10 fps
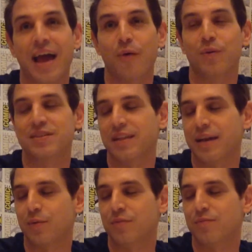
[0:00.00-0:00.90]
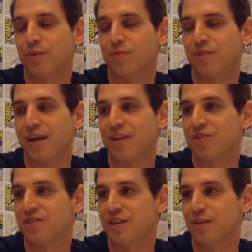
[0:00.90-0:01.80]
what's it like when
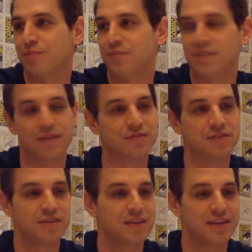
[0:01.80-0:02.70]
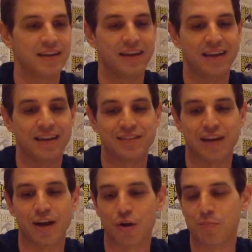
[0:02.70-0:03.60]
Flash, you know, saves an
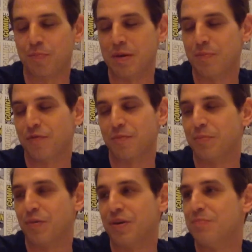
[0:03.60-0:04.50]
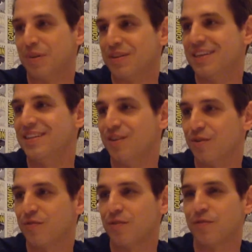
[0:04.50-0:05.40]
entire group of people from a burning building for
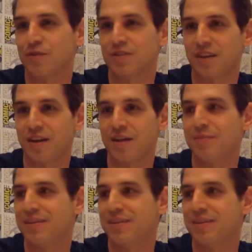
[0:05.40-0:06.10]
the first time,